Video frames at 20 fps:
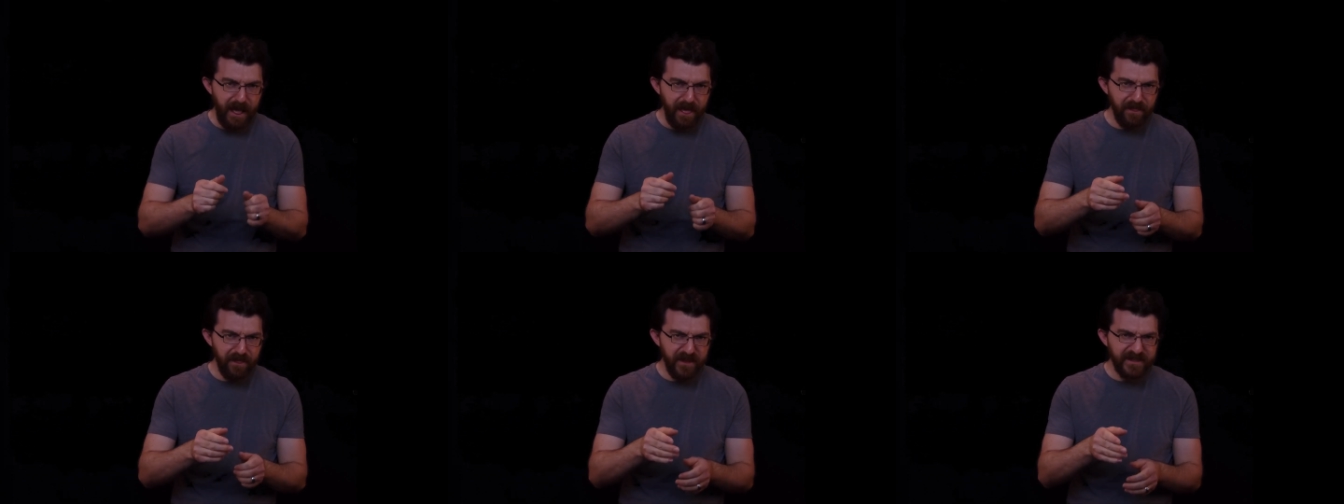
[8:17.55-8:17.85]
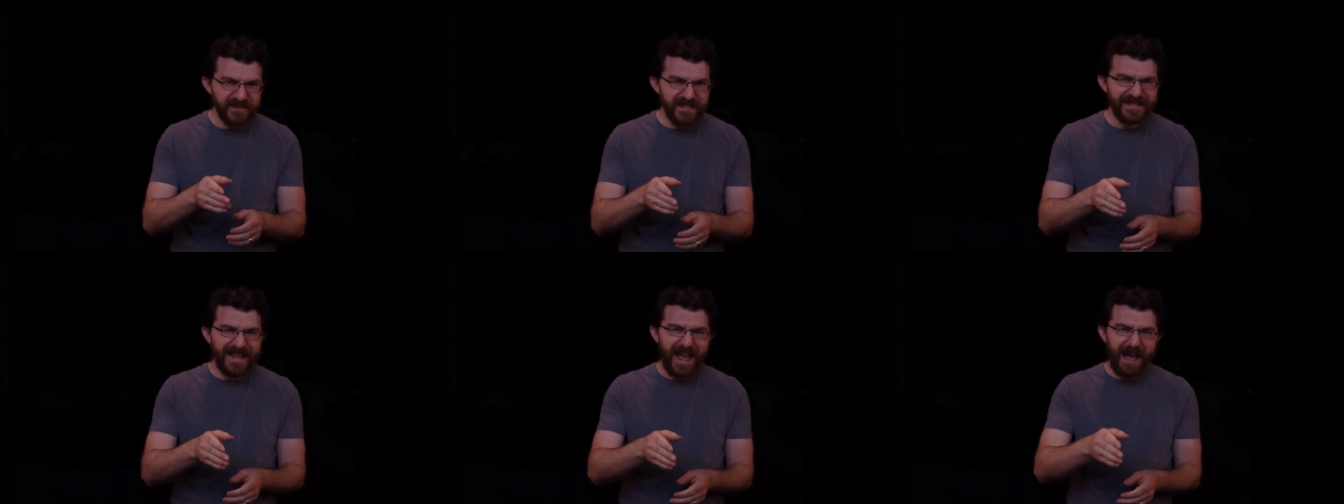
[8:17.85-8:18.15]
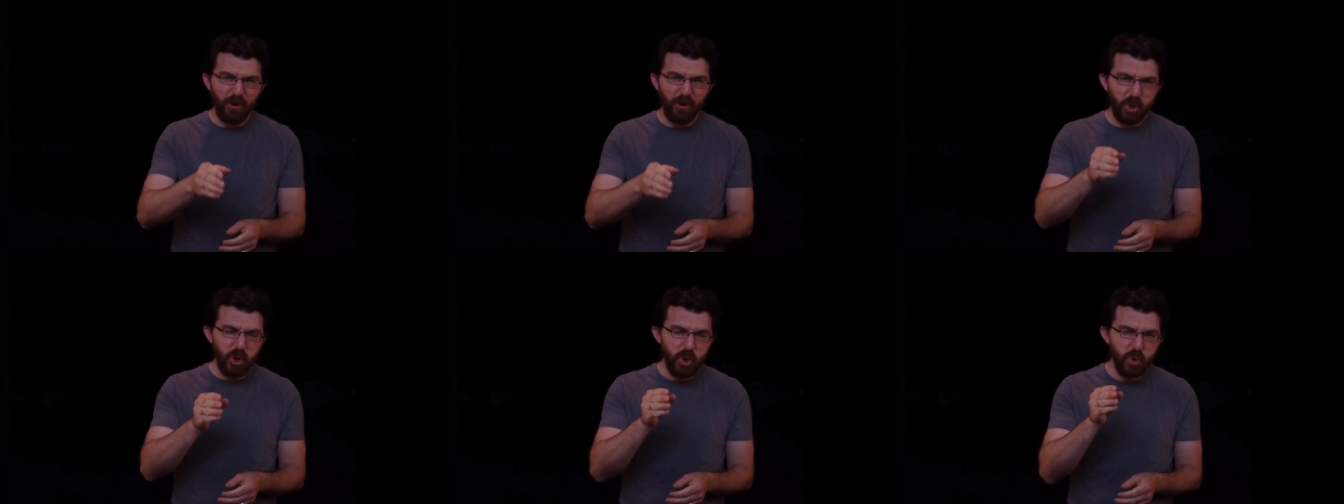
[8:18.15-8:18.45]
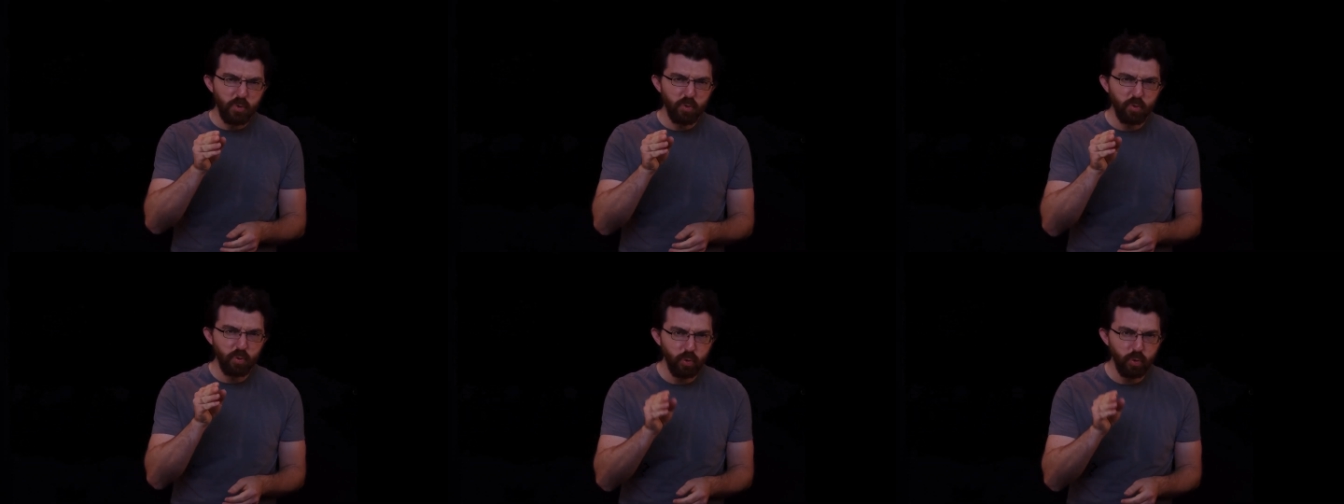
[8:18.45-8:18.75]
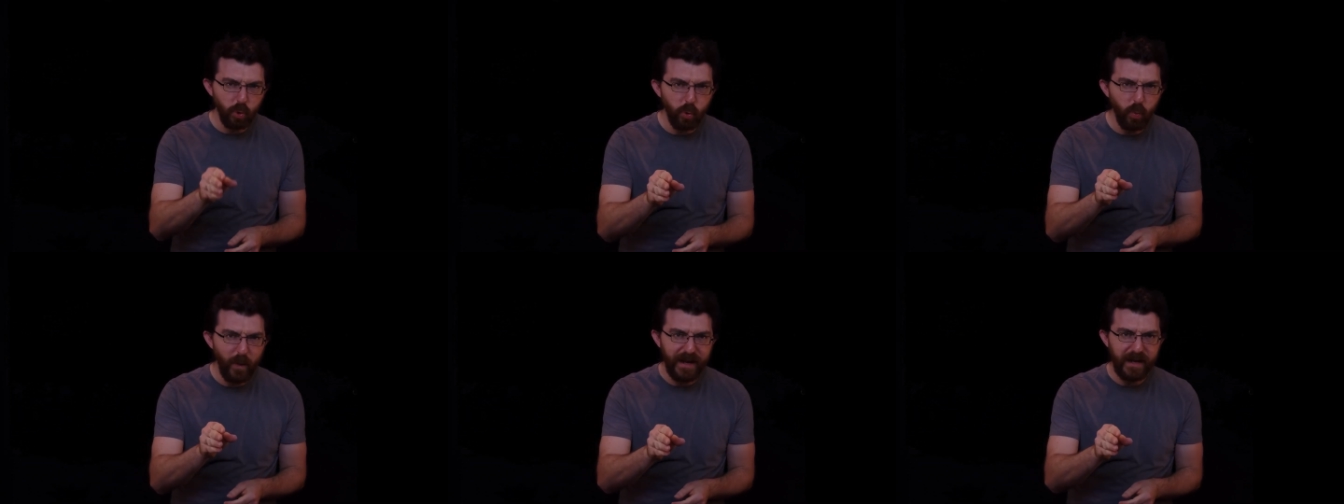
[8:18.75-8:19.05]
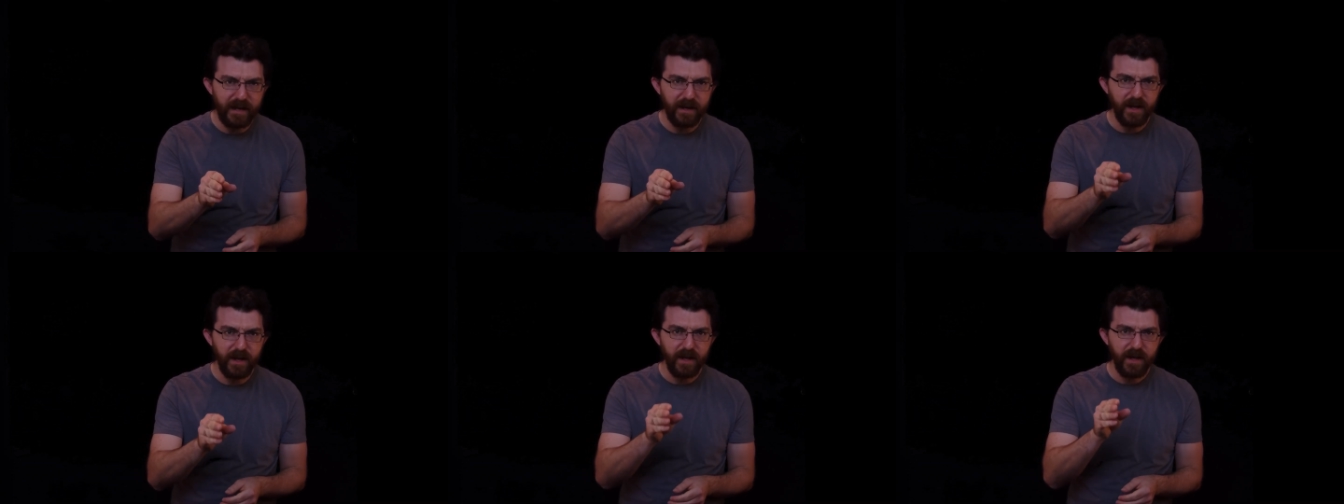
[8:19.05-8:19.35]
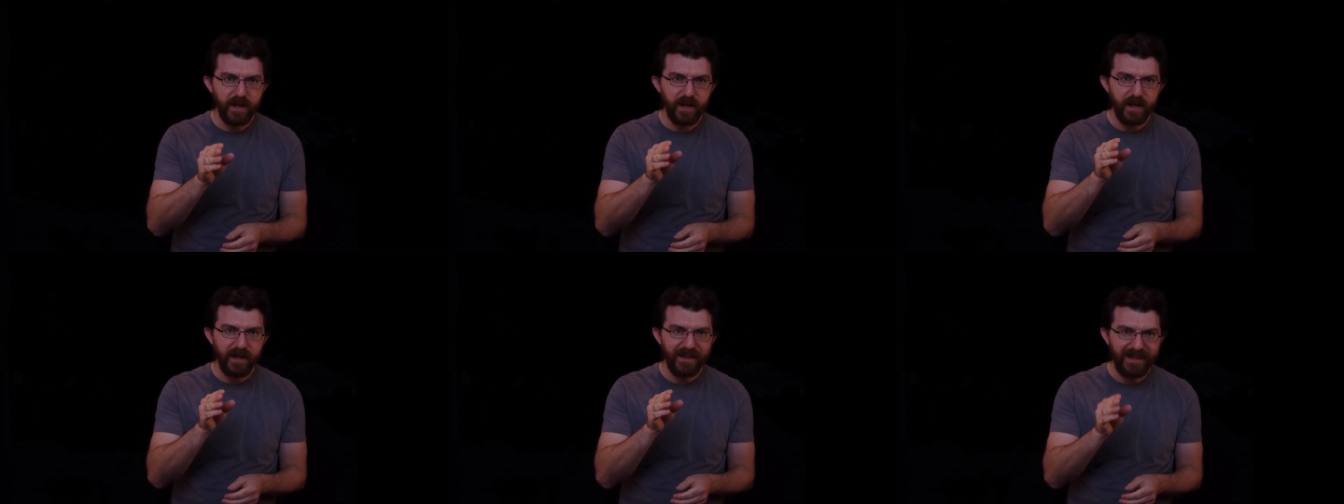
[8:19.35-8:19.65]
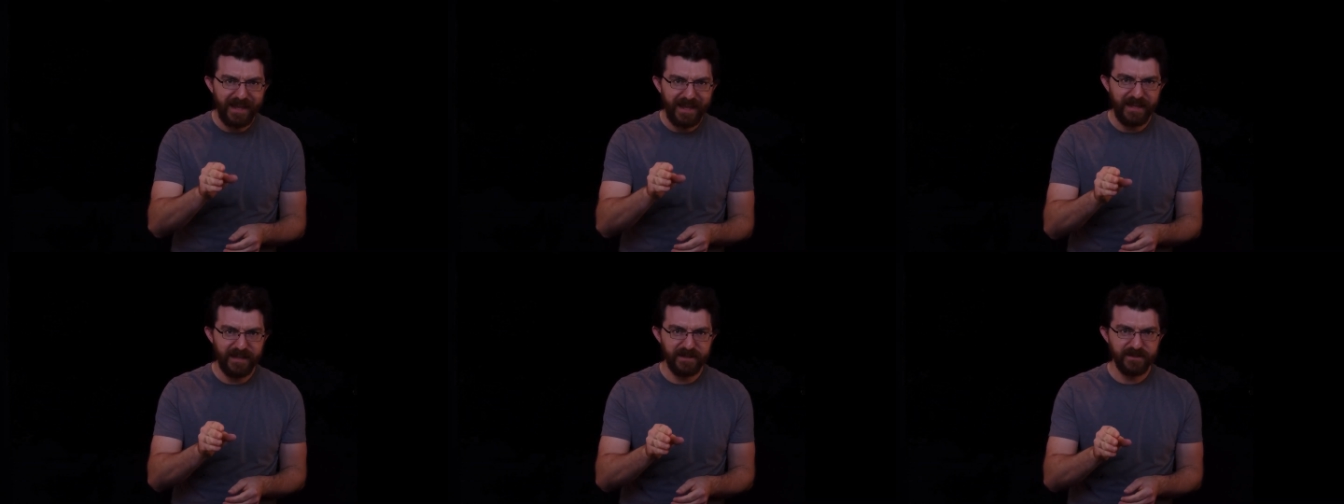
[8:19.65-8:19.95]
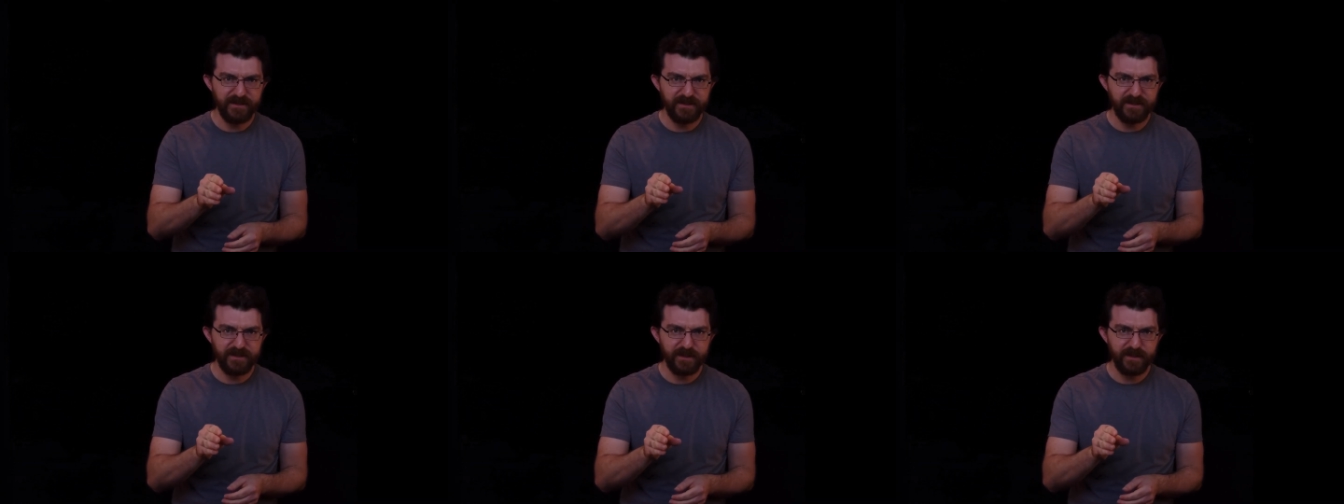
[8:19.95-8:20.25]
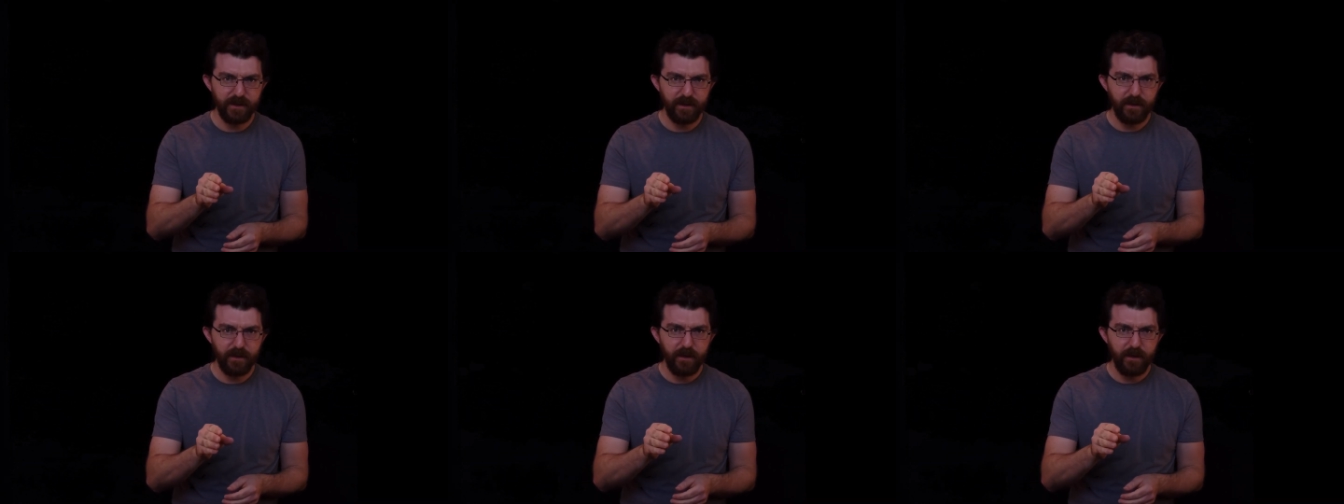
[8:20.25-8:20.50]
this is how you ruin kids.